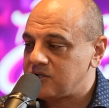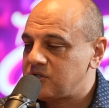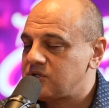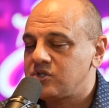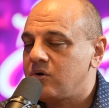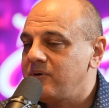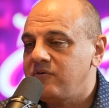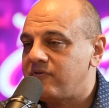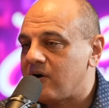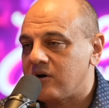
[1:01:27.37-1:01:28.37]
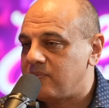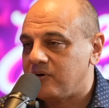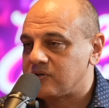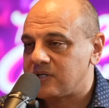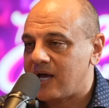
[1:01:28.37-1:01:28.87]
There's just so many
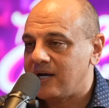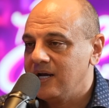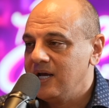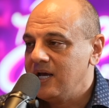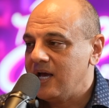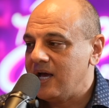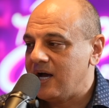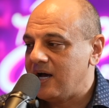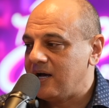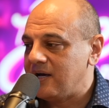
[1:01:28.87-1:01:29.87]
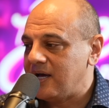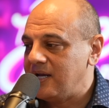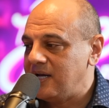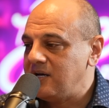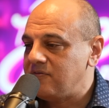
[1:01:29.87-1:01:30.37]
variables that
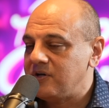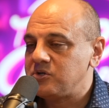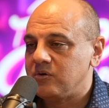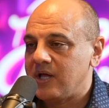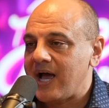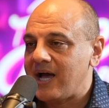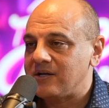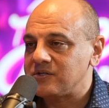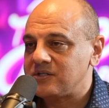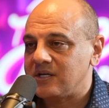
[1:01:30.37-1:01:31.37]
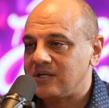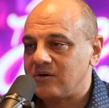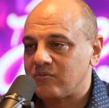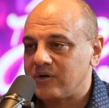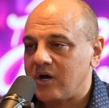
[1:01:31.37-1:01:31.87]
an individual has that they
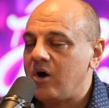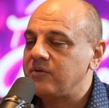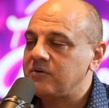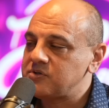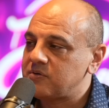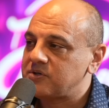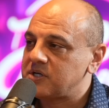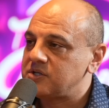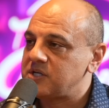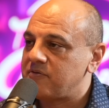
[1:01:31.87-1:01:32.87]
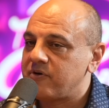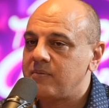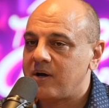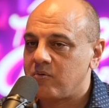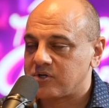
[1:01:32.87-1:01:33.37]
don't realize. Oh, that was what I was going to say. A friend
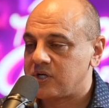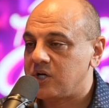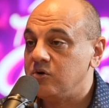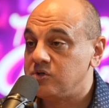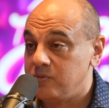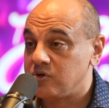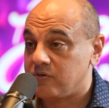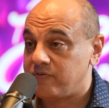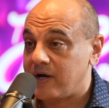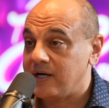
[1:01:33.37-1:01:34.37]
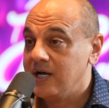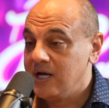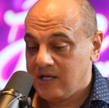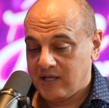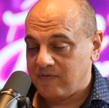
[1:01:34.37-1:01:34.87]
of mine works at a huge mutual fund.
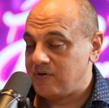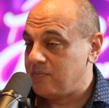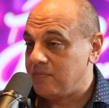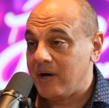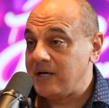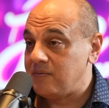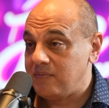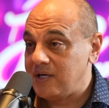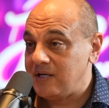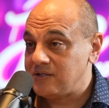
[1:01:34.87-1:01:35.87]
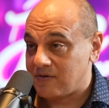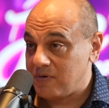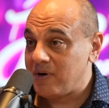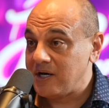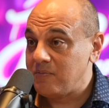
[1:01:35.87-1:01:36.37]
They have their meetings
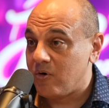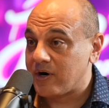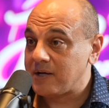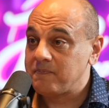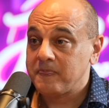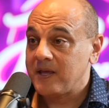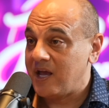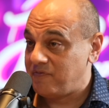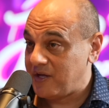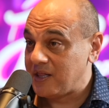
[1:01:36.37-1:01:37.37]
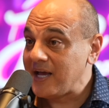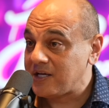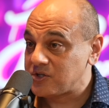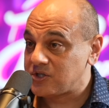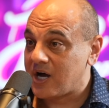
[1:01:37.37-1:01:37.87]
every Monday morning. If they
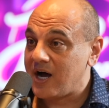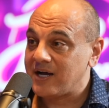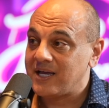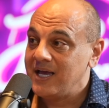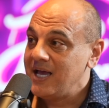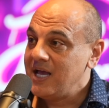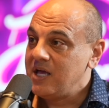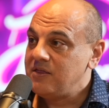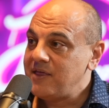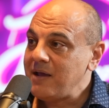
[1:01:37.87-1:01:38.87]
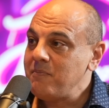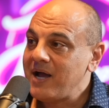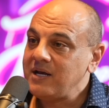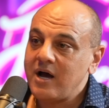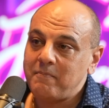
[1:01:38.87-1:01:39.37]
like a stock, they
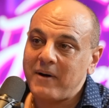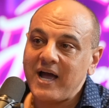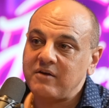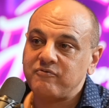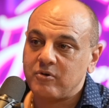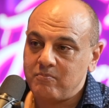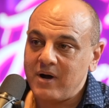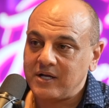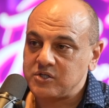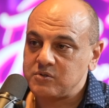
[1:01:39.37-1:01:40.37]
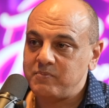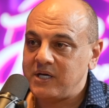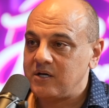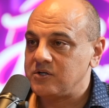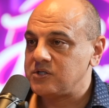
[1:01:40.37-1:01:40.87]
might not buy it for months
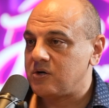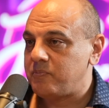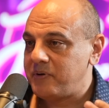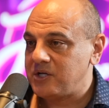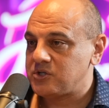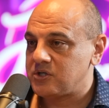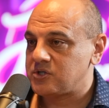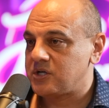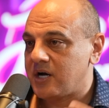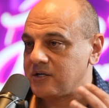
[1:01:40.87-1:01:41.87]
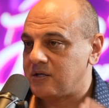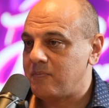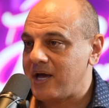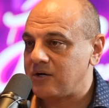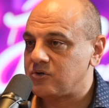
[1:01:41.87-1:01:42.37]
because they'll pitch the stock to the
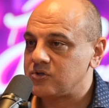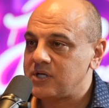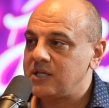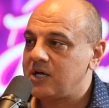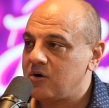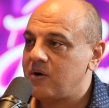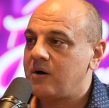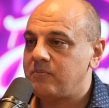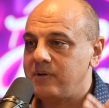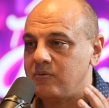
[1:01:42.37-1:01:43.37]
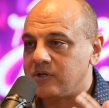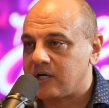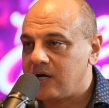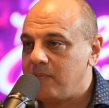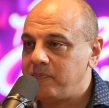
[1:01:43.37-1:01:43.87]
managers. Then they go out and meet with
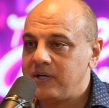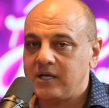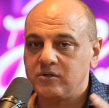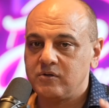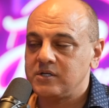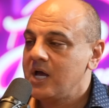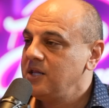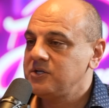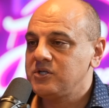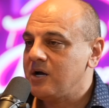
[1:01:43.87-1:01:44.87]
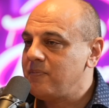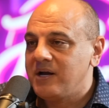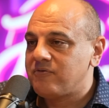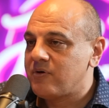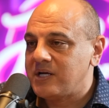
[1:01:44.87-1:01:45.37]
the company and do this. The stock
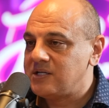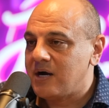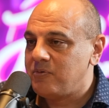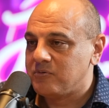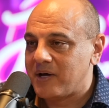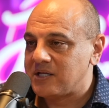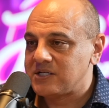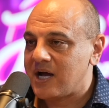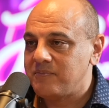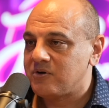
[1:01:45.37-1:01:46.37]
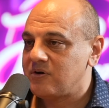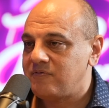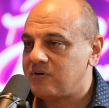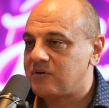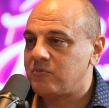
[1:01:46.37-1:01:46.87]
might have already doubled by the time they're
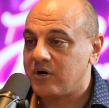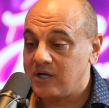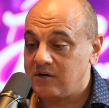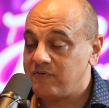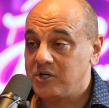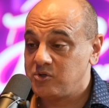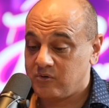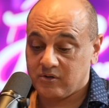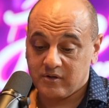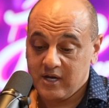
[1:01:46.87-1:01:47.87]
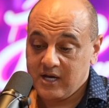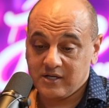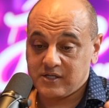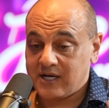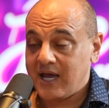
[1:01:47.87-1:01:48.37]
even, where an individual
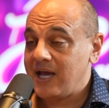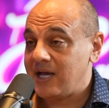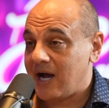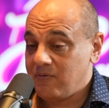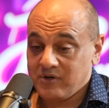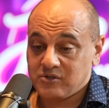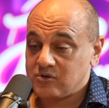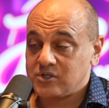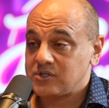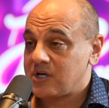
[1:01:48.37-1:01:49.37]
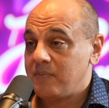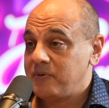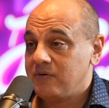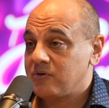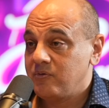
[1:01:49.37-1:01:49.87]
is like, hey, I researched this
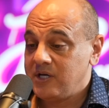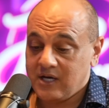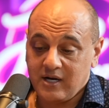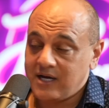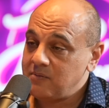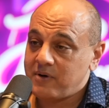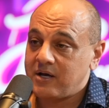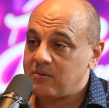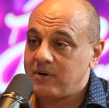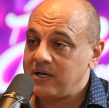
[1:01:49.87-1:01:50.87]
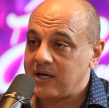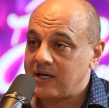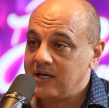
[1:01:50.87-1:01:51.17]
company over the weekend. I can buy it on Monday.